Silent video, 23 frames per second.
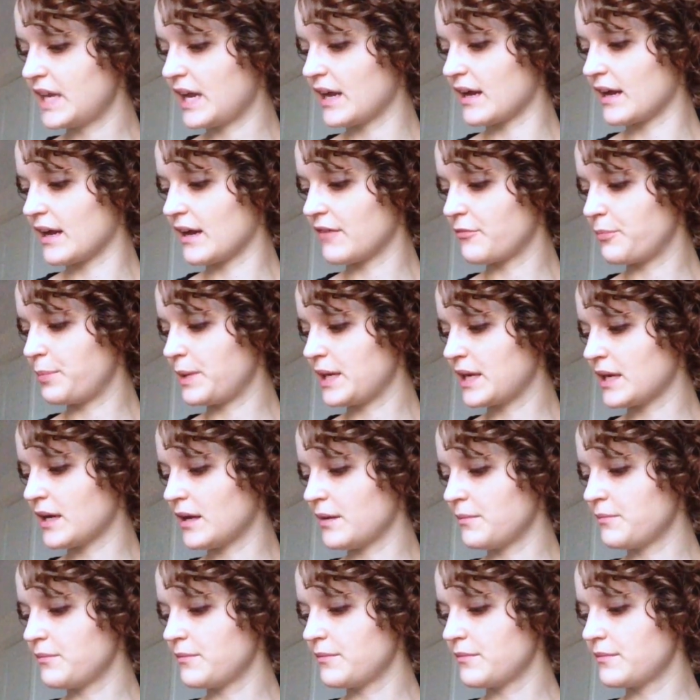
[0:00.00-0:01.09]
have
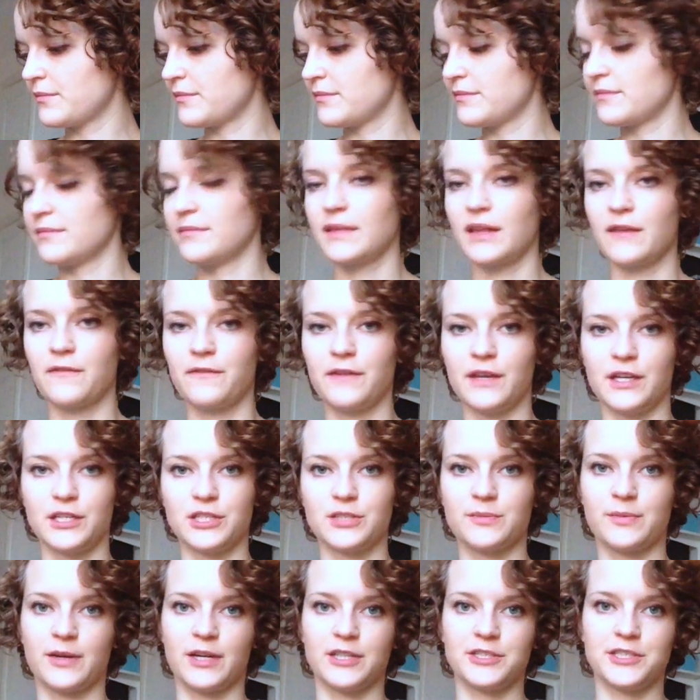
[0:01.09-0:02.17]
become
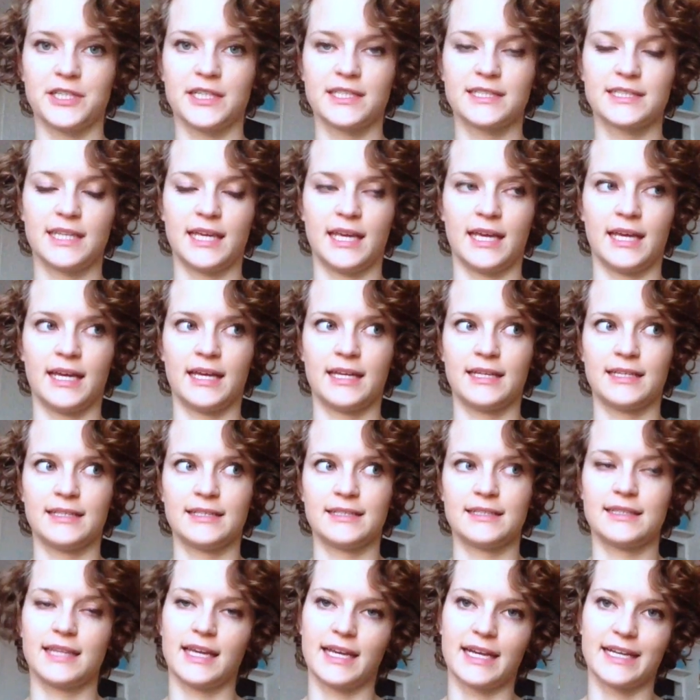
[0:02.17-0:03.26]
finished projects, and
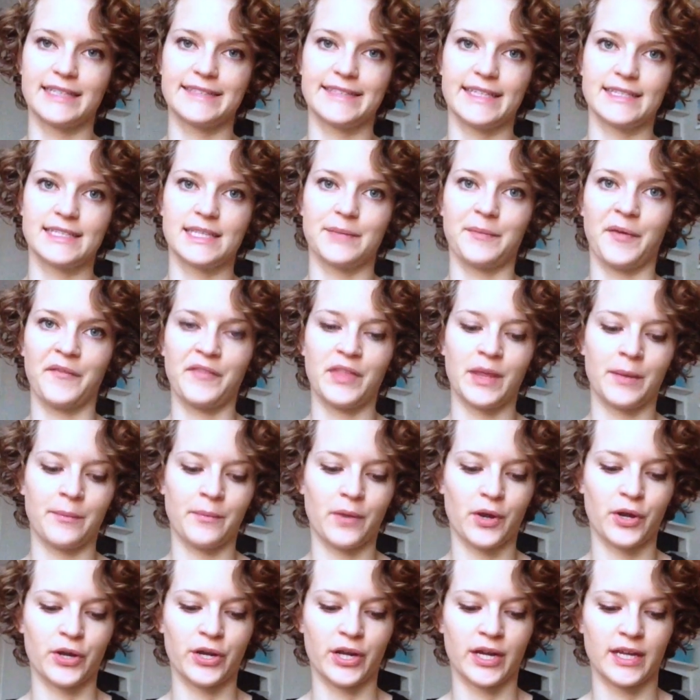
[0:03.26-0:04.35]
like I said, some of them
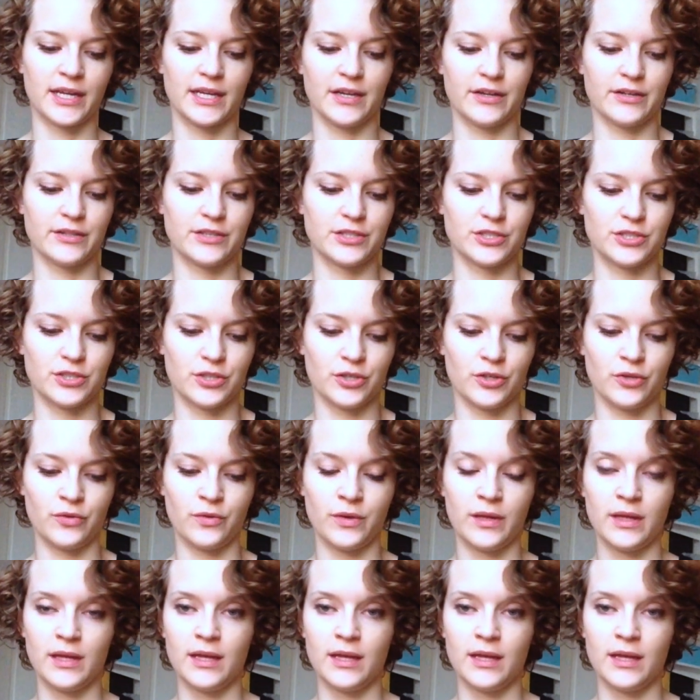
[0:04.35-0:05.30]
are not here to show you,